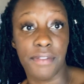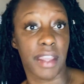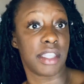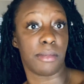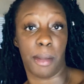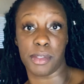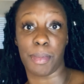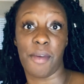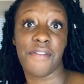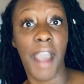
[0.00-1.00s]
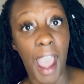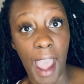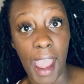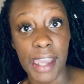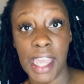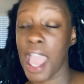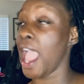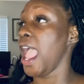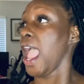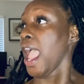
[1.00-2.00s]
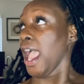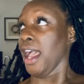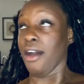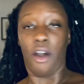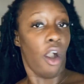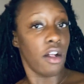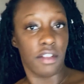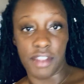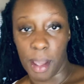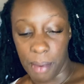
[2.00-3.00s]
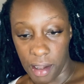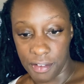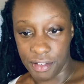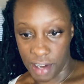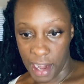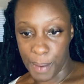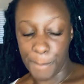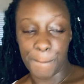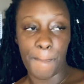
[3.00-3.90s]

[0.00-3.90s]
I need to be able to provide, all of the above, right?